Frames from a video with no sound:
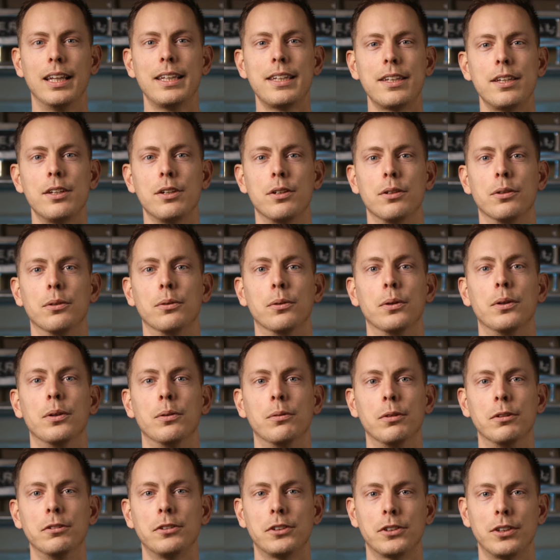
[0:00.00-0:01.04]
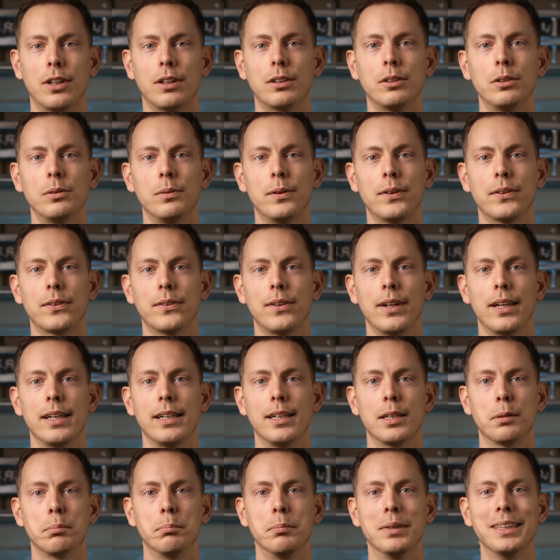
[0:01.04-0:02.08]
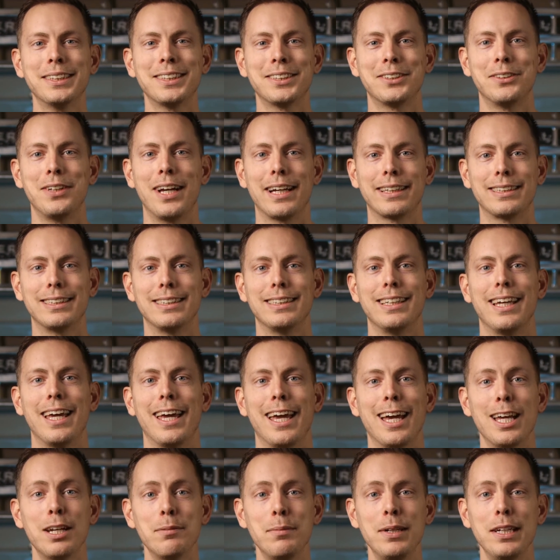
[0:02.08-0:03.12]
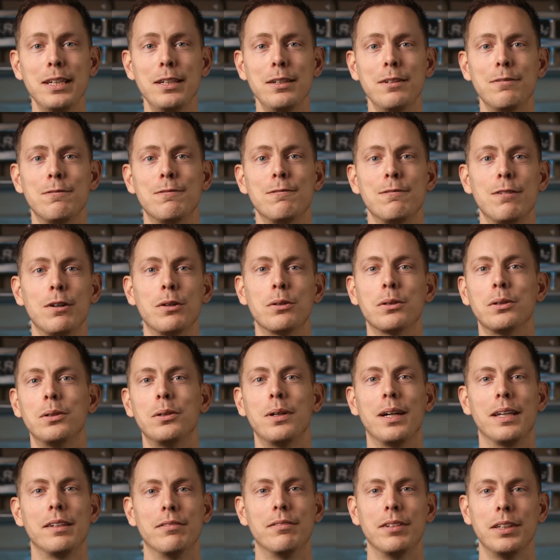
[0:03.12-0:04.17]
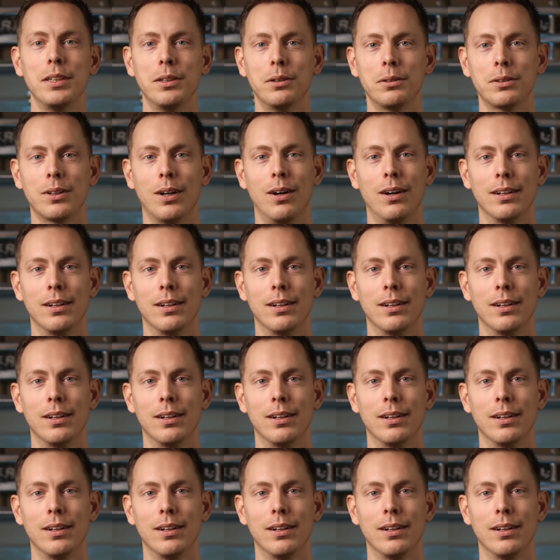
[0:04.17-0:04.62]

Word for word: Like you, we've struggled with creating misdirected, animated, photo, and video